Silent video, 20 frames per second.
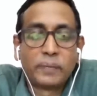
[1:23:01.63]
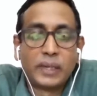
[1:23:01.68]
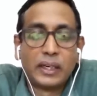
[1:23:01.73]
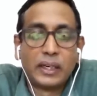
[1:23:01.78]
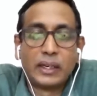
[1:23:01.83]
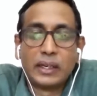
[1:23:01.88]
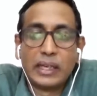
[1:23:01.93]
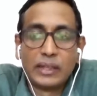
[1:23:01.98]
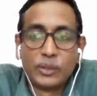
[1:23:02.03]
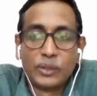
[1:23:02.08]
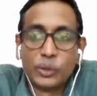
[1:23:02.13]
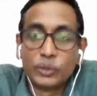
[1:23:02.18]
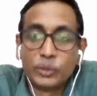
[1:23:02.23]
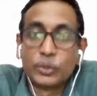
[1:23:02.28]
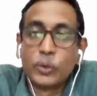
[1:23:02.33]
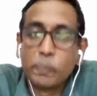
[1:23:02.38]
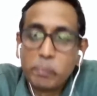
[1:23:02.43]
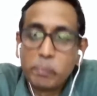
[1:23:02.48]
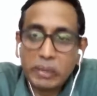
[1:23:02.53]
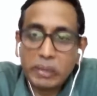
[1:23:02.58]
and
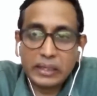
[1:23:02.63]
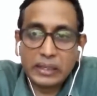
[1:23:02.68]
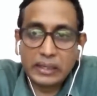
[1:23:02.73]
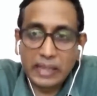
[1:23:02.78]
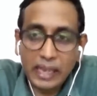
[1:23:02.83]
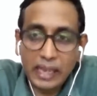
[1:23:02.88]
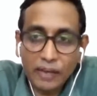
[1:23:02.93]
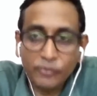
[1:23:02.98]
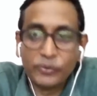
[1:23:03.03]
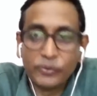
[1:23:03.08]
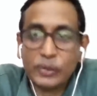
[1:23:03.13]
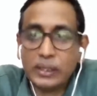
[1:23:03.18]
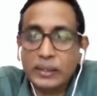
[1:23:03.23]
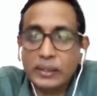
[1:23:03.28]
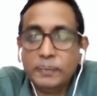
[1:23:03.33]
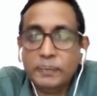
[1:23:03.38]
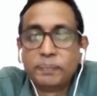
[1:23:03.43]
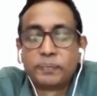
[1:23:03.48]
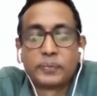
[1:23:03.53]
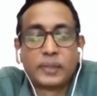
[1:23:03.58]
those who pick
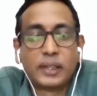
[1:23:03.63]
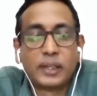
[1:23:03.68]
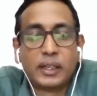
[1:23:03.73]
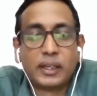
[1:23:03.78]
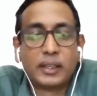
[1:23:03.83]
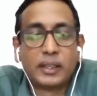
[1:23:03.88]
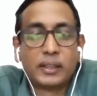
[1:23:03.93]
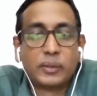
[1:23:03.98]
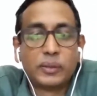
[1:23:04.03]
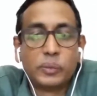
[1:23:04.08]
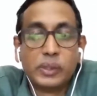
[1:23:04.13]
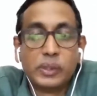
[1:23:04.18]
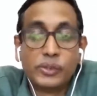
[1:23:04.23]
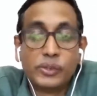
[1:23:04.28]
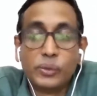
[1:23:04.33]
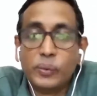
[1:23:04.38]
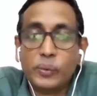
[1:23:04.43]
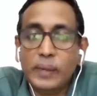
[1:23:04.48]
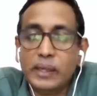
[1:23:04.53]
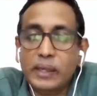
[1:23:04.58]
carefully will
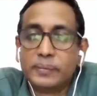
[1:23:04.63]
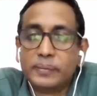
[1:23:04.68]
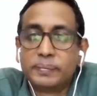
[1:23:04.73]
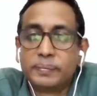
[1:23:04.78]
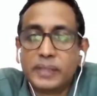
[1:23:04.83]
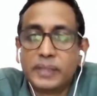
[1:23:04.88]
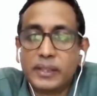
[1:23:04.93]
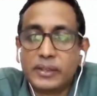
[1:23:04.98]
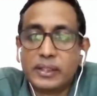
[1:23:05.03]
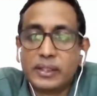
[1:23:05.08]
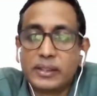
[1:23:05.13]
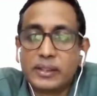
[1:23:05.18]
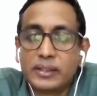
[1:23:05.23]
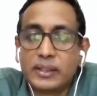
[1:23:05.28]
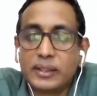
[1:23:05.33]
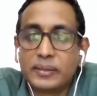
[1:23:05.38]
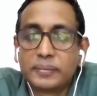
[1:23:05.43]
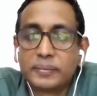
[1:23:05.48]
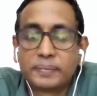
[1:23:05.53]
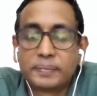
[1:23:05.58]
do well in real
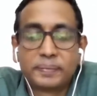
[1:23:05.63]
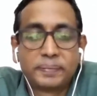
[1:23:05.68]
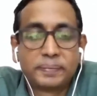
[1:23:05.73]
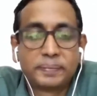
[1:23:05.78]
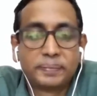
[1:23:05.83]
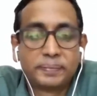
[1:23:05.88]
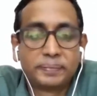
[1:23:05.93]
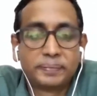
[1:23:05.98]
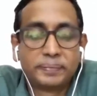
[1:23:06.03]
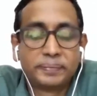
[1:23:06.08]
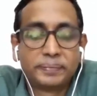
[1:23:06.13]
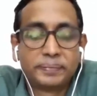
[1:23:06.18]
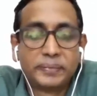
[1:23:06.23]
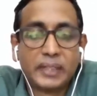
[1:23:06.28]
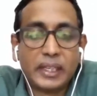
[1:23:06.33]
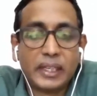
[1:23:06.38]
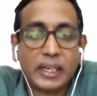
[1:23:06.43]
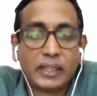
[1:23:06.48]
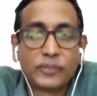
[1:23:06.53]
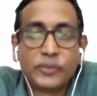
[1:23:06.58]
estate
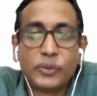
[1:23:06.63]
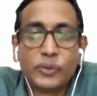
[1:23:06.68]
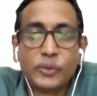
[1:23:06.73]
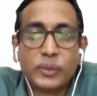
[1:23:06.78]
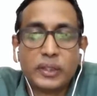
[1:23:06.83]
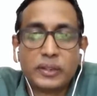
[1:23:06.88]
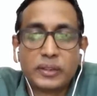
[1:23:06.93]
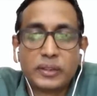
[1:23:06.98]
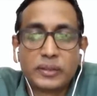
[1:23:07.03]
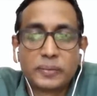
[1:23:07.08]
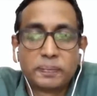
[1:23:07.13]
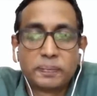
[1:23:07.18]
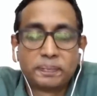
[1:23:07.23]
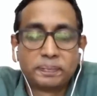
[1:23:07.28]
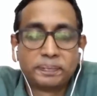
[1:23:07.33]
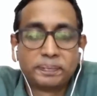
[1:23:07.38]
in the next few years.